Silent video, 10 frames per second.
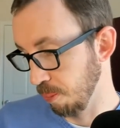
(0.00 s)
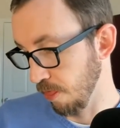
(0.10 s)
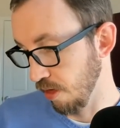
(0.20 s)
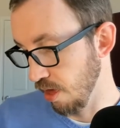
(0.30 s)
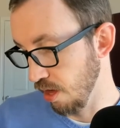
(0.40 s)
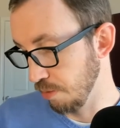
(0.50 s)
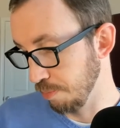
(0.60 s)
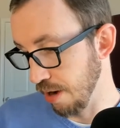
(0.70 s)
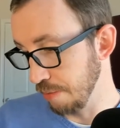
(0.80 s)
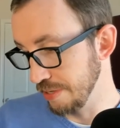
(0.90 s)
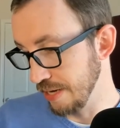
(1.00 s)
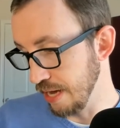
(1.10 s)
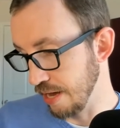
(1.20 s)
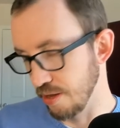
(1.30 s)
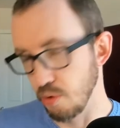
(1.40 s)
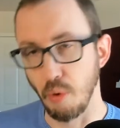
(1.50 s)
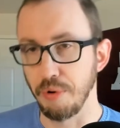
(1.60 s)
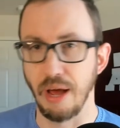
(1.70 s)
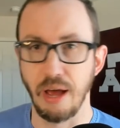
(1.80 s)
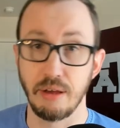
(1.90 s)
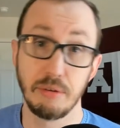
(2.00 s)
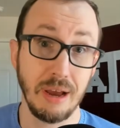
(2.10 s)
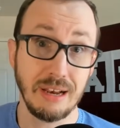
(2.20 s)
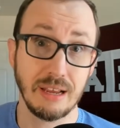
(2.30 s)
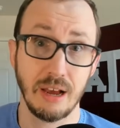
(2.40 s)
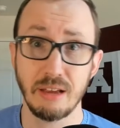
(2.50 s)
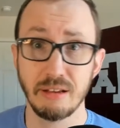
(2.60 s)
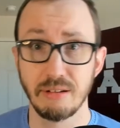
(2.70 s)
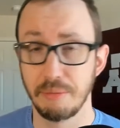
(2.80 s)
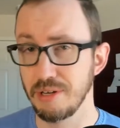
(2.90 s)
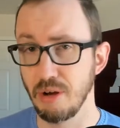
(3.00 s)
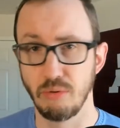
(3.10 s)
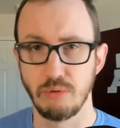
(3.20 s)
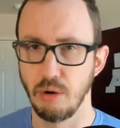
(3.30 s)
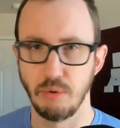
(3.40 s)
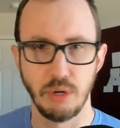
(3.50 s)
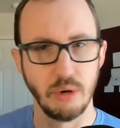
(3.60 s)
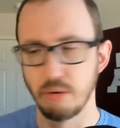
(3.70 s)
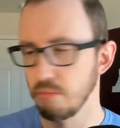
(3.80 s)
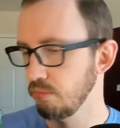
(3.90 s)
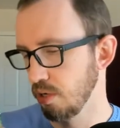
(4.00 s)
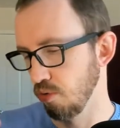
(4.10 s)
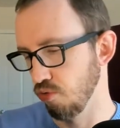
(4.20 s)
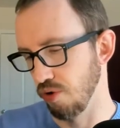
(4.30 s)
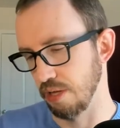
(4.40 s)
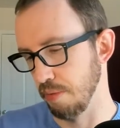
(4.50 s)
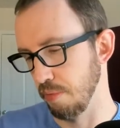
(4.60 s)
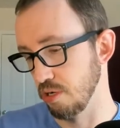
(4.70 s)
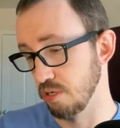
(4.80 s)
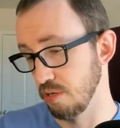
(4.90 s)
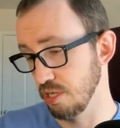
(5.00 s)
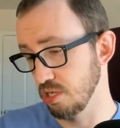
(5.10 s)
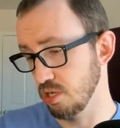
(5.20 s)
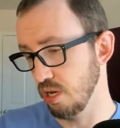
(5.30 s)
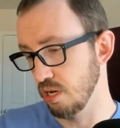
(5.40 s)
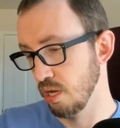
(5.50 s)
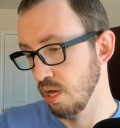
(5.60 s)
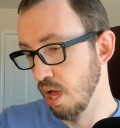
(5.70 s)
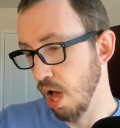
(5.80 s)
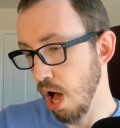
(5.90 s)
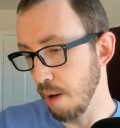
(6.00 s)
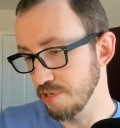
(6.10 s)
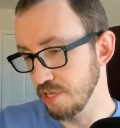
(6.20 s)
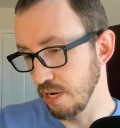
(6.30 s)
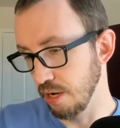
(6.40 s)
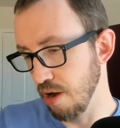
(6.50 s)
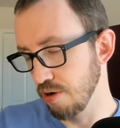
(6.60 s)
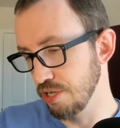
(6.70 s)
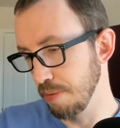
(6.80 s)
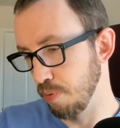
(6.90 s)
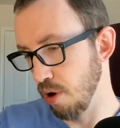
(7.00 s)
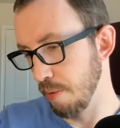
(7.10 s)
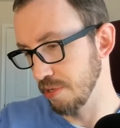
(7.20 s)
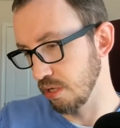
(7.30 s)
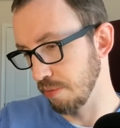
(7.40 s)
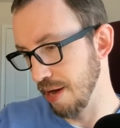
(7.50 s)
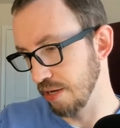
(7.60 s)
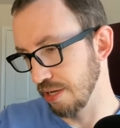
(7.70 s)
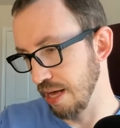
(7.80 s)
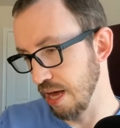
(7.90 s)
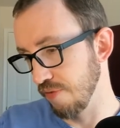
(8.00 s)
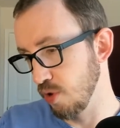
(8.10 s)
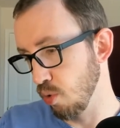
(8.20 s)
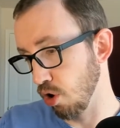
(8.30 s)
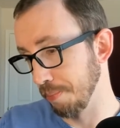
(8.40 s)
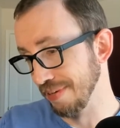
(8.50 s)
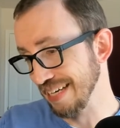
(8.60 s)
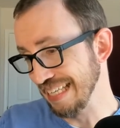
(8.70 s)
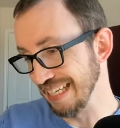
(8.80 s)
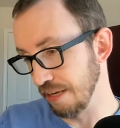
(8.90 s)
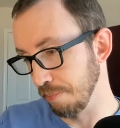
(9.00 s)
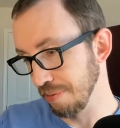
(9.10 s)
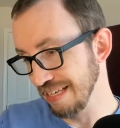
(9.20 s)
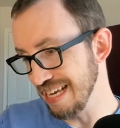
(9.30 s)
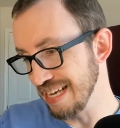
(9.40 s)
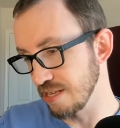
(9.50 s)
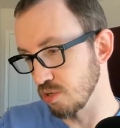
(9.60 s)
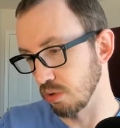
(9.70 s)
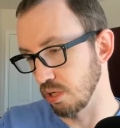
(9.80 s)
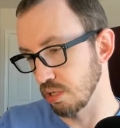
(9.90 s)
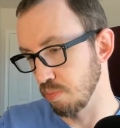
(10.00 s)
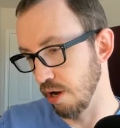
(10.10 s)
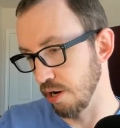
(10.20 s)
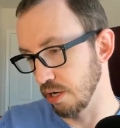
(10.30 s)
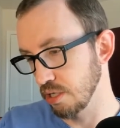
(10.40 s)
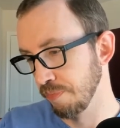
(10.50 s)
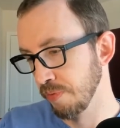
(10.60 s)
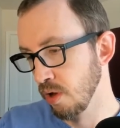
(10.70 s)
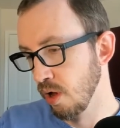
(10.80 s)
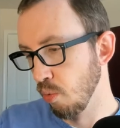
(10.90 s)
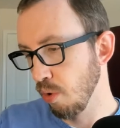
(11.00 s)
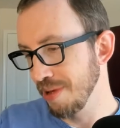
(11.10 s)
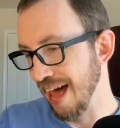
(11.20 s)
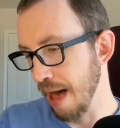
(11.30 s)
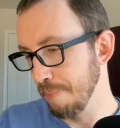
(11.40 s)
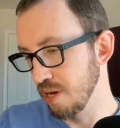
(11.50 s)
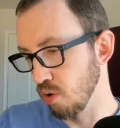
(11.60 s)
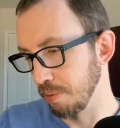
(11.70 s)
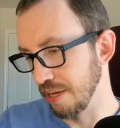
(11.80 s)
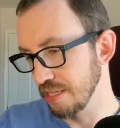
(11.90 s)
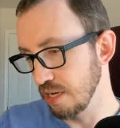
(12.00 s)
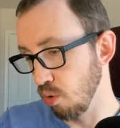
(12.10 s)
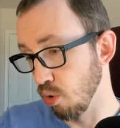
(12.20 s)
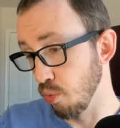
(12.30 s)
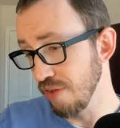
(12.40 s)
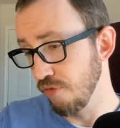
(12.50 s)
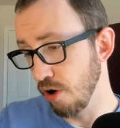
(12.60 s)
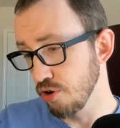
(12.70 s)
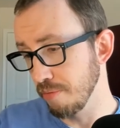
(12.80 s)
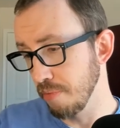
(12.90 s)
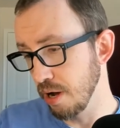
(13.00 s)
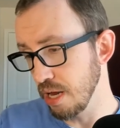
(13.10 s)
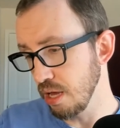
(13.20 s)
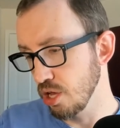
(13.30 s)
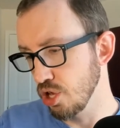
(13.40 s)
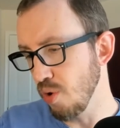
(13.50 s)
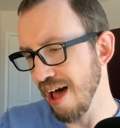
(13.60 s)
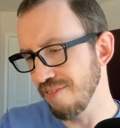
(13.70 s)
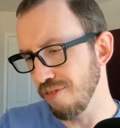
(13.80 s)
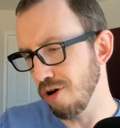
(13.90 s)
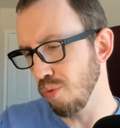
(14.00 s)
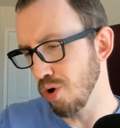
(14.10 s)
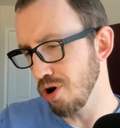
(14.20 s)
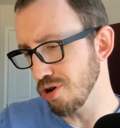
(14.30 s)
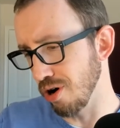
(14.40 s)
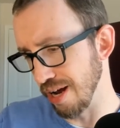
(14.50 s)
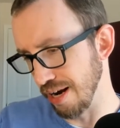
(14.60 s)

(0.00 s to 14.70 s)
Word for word: uh, you'll probably die. You won't die. You might die. I mean, don't don't do it. Don't drink that much. This is good. 100% guarantee promise on the back of the can. If you aren't completely pleased with this product, we'll be happy to replace it or refund your money. You have our word on it.